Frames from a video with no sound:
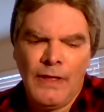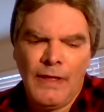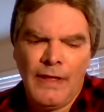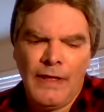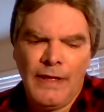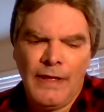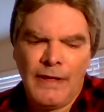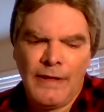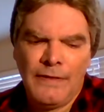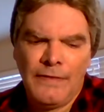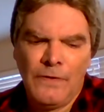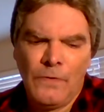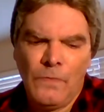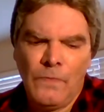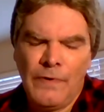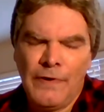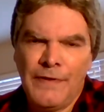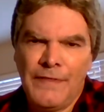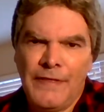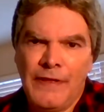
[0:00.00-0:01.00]
And the
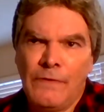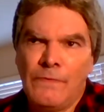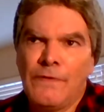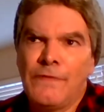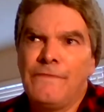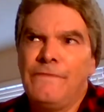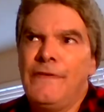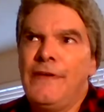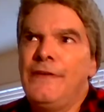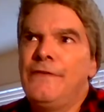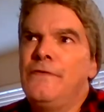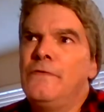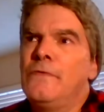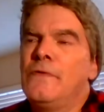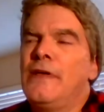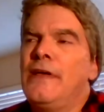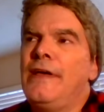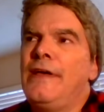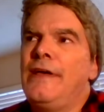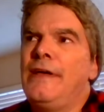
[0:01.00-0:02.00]
weird thing was
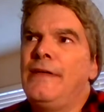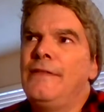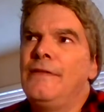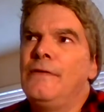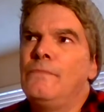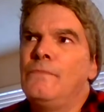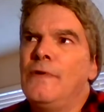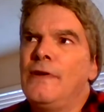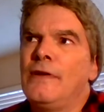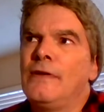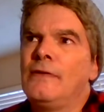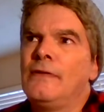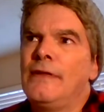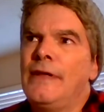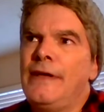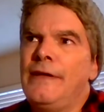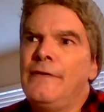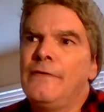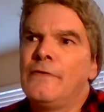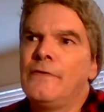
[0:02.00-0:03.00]
V2K, and then when it
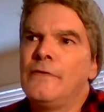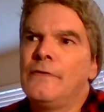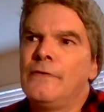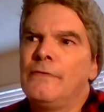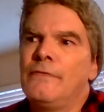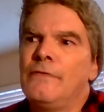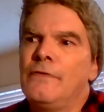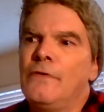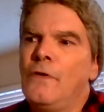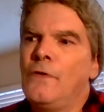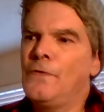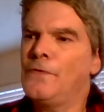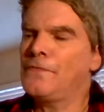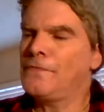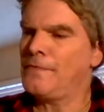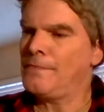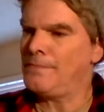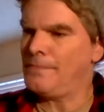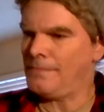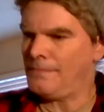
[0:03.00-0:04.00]
later goes
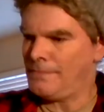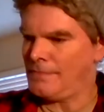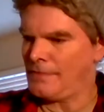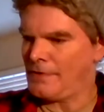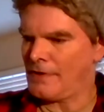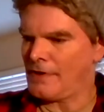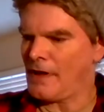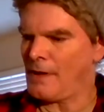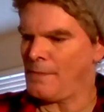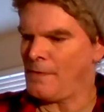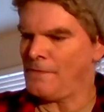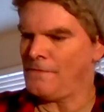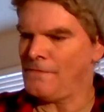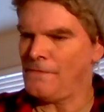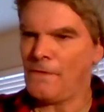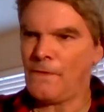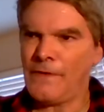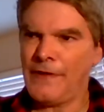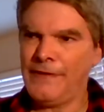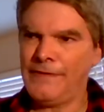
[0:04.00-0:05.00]
from a couple of
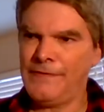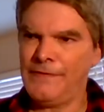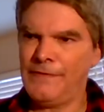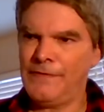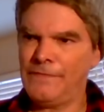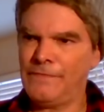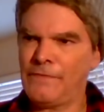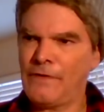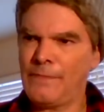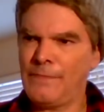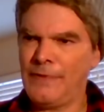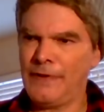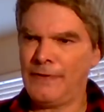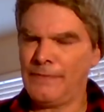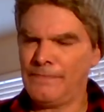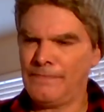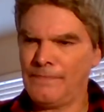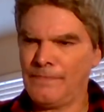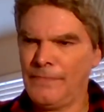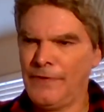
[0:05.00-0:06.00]
voices
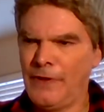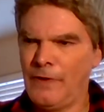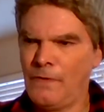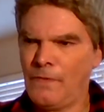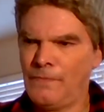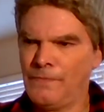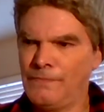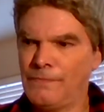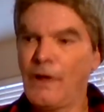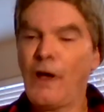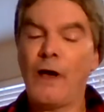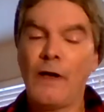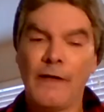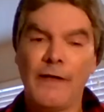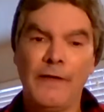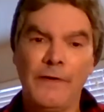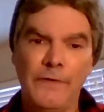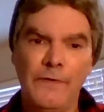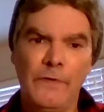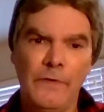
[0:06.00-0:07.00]
from,
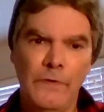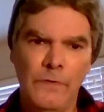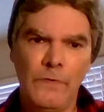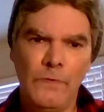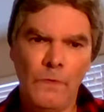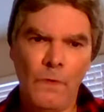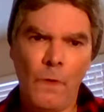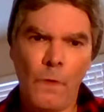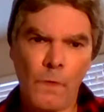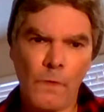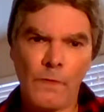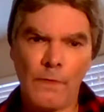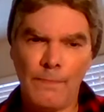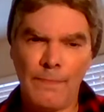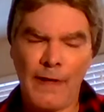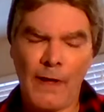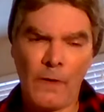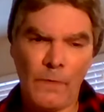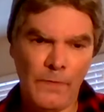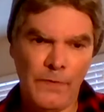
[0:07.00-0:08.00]
talking to you or
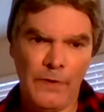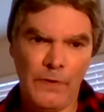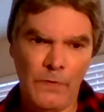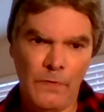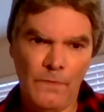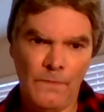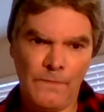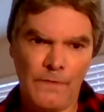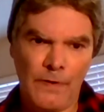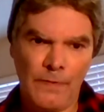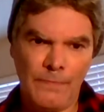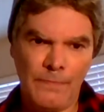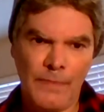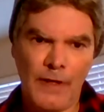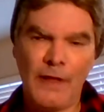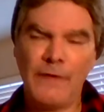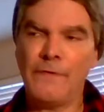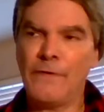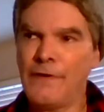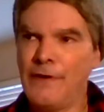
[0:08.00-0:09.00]
about you from
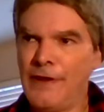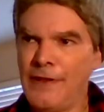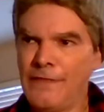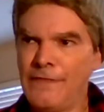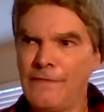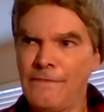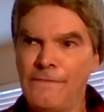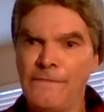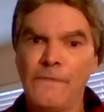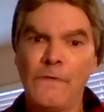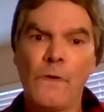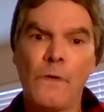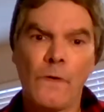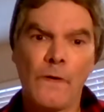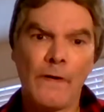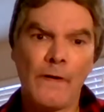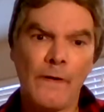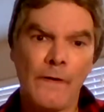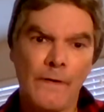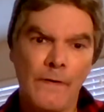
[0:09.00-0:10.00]
underneath the
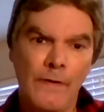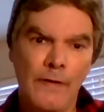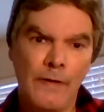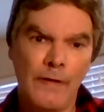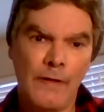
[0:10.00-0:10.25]
floor,